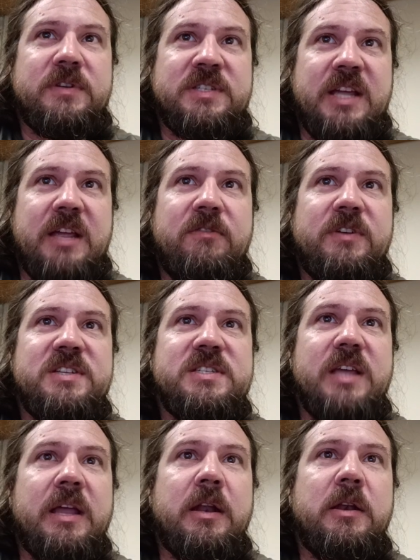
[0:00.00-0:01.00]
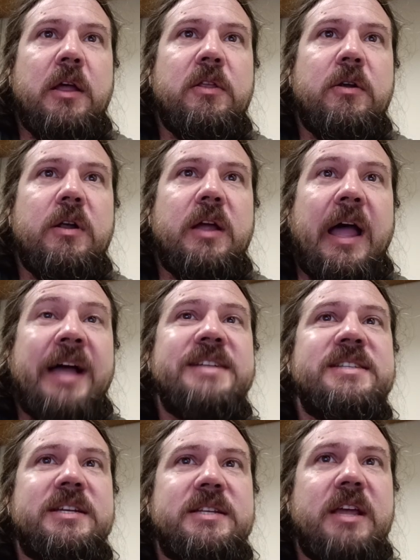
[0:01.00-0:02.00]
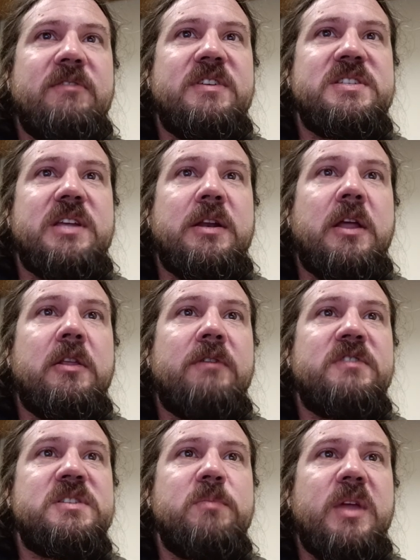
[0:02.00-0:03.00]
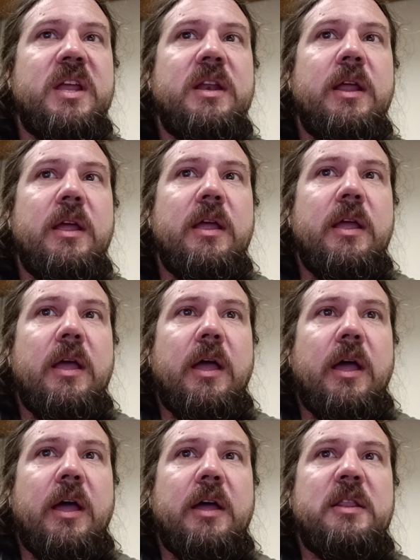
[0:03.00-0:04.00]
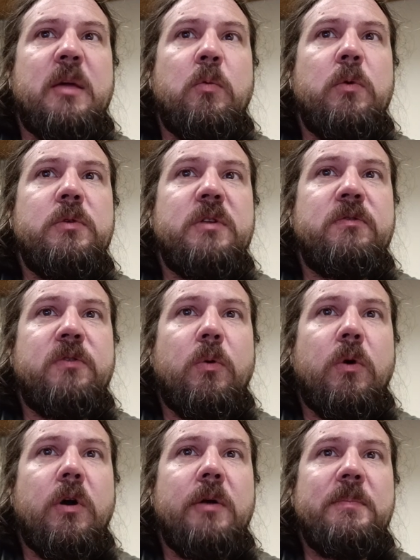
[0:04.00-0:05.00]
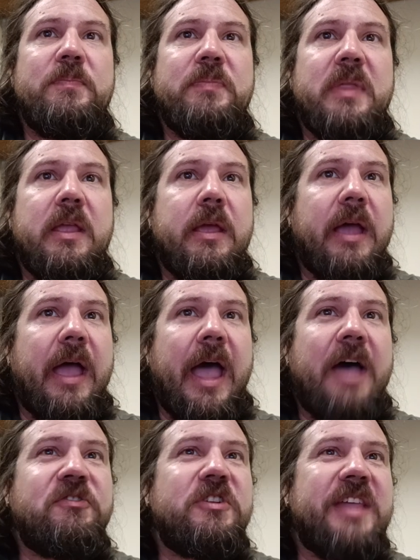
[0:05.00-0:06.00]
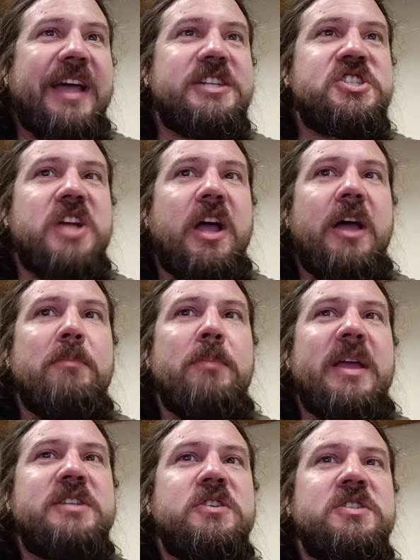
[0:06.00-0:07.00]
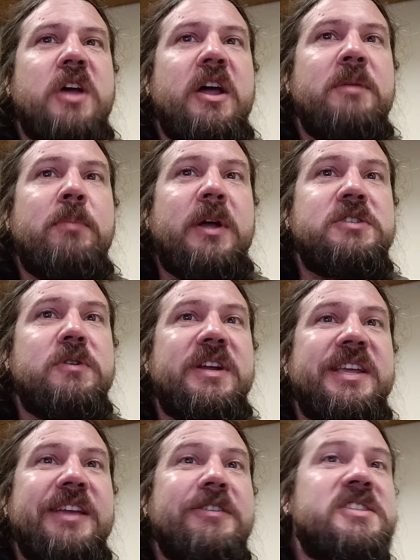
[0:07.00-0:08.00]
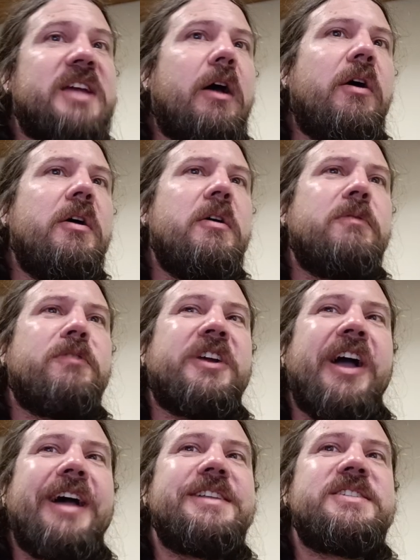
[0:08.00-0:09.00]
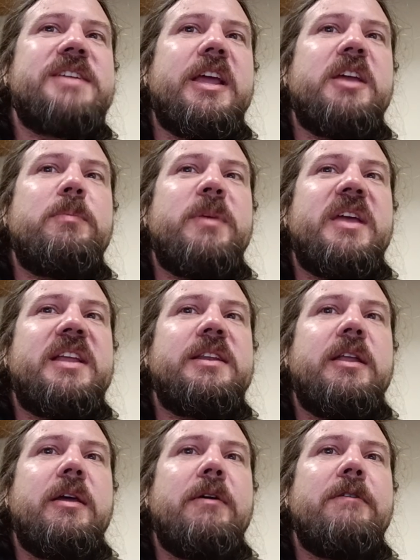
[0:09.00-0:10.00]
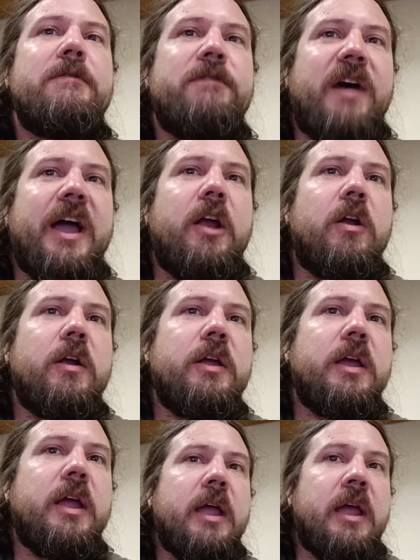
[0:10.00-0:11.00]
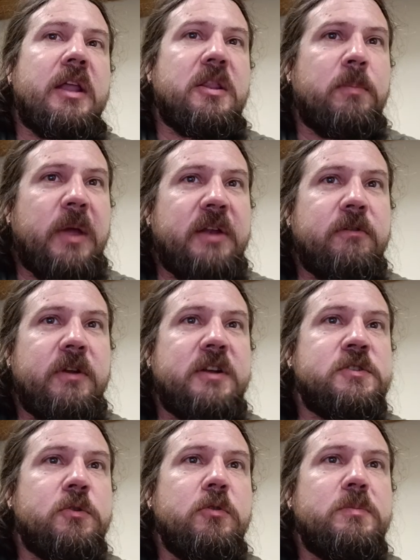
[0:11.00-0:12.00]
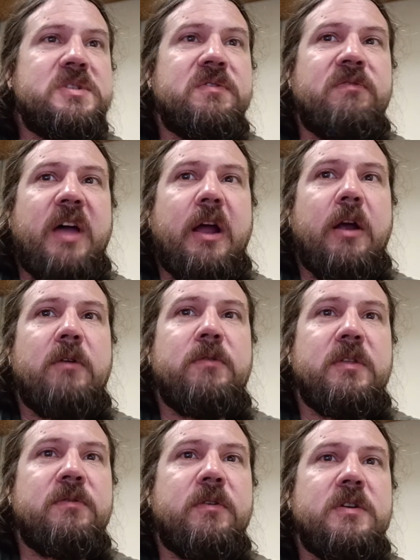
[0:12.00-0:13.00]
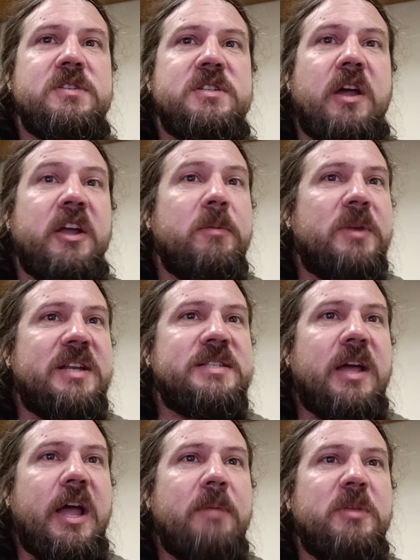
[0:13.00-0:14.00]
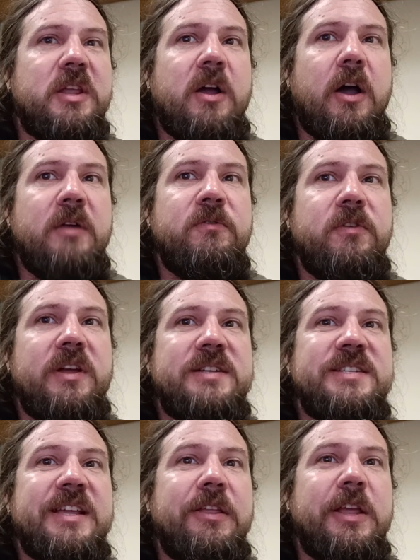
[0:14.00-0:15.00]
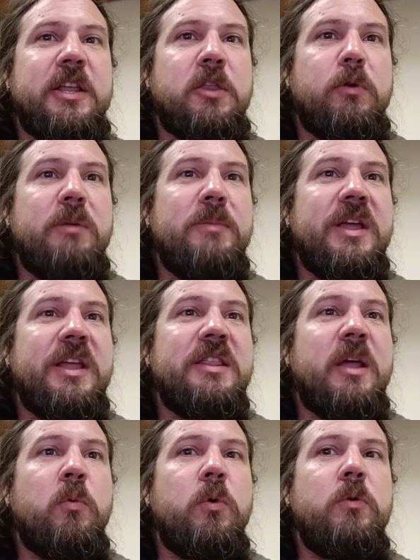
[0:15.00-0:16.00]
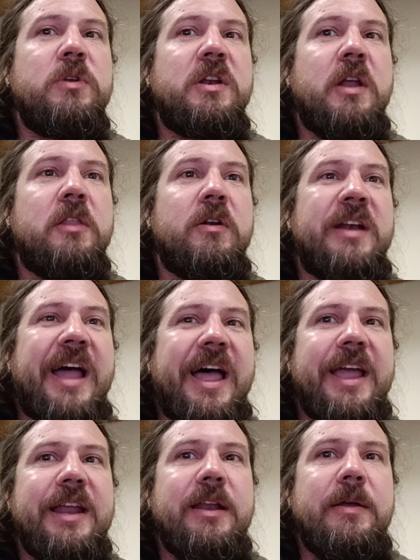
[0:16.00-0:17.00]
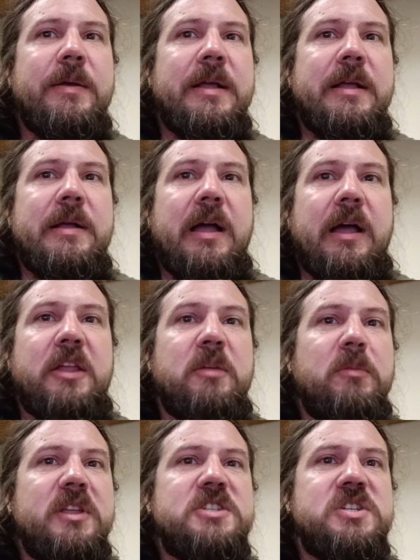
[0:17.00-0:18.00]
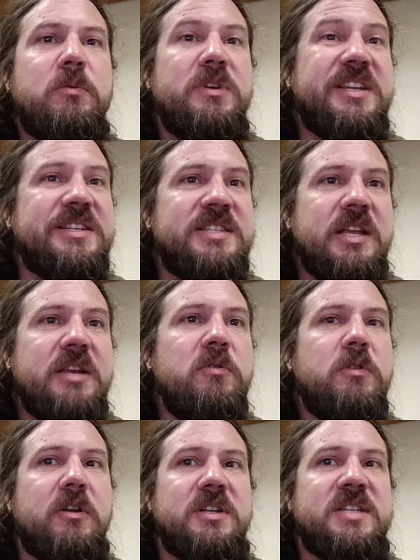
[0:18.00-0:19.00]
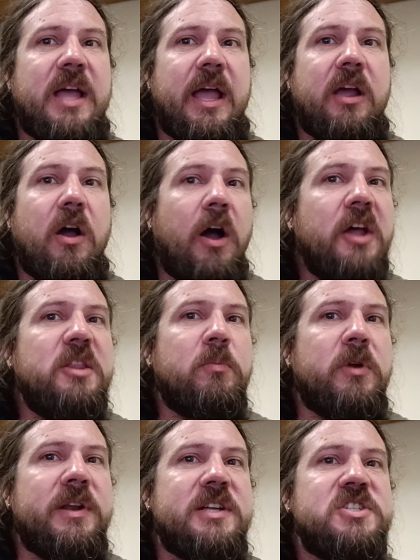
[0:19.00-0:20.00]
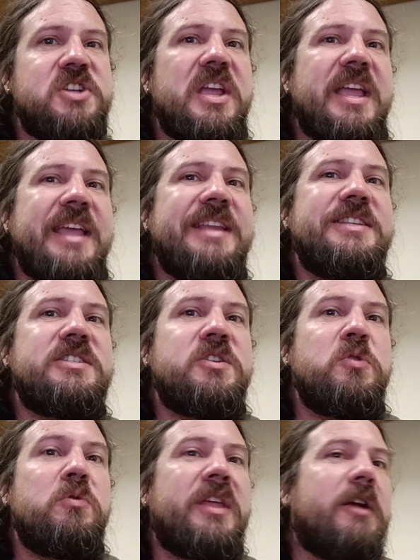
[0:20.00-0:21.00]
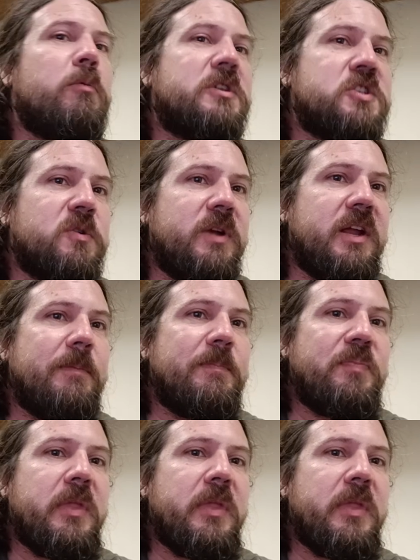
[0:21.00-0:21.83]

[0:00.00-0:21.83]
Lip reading: Davis and another, Isaac Davis, and another of his men. They wounded 4. After that shot, Major John Buttrick yells out, "For God's sake, men, fire." And the Patriot troops fire for the first documented time in the conflict, killing 3 men. They wound another 9. The militia would continue their attack on the British into their retreat.